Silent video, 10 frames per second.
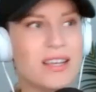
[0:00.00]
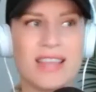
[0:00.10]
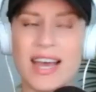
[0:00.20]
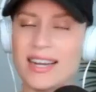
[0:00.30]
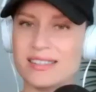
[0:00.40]

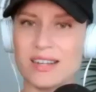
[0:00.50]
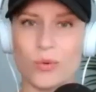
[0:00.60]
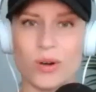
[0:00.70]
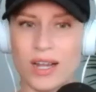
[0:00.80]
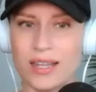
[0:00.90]
that is not
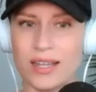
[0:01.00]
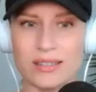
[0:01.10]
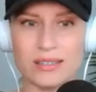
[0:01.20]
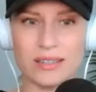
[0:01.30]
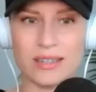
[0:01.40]
where
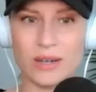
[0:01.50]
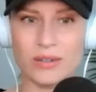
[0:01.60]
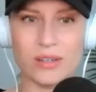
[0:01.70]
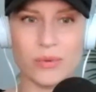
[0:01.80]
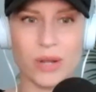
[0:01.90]

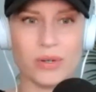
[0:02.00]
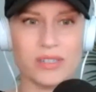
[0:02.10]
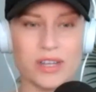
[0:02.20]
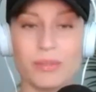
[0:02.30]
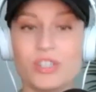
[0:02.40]
that's not what I would have done.